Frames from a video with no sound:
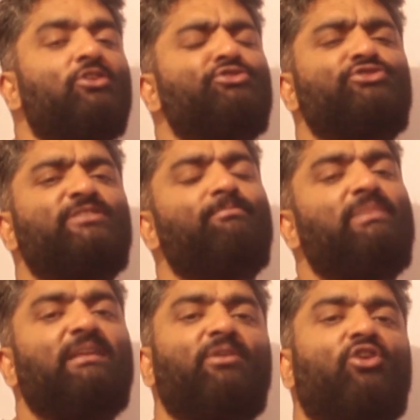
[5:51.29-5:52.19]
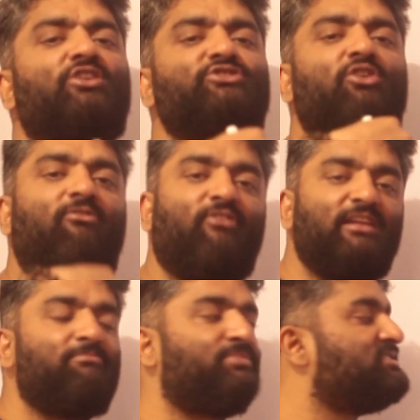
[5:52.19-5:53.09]
So simply because of
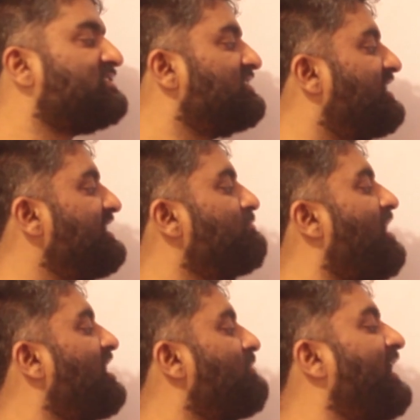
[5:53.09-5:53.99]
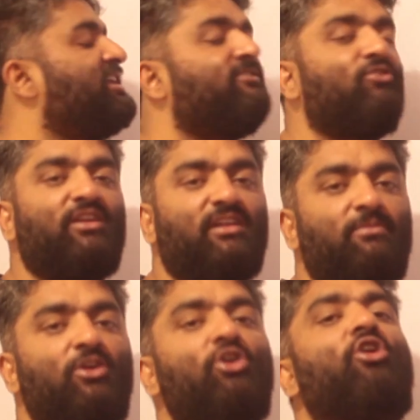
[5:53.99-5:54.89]
one person, the demand might have gone up.